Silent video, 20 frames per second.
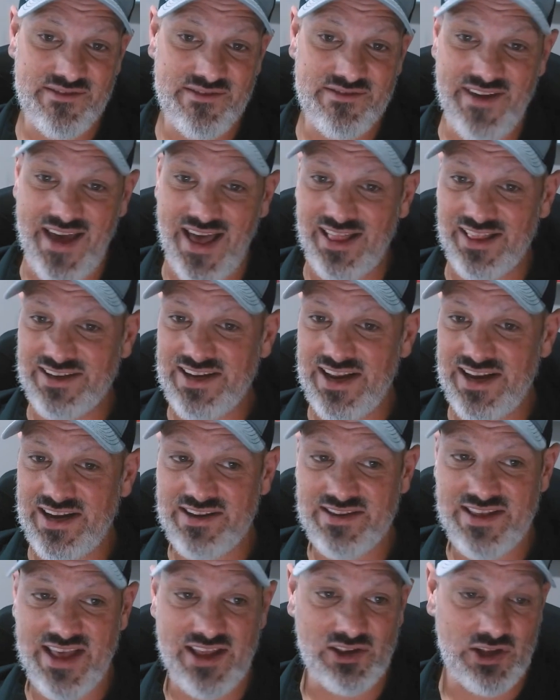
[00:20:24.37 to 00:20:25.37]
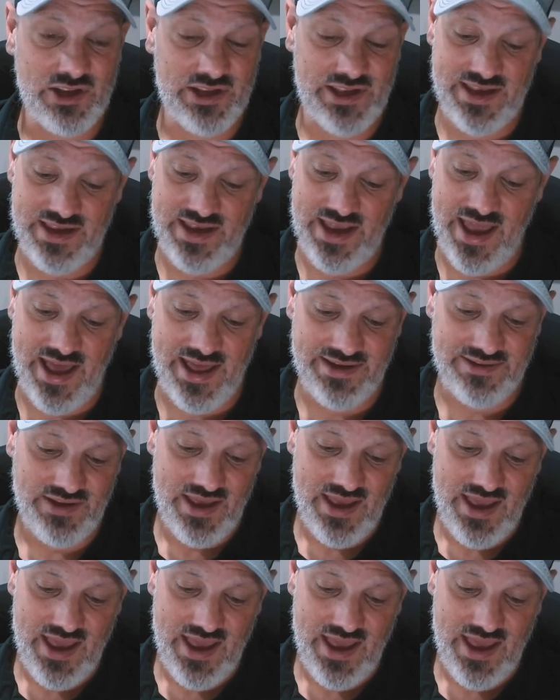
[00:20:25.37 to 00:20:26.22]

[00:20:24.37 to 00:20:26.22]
validating that, looking at,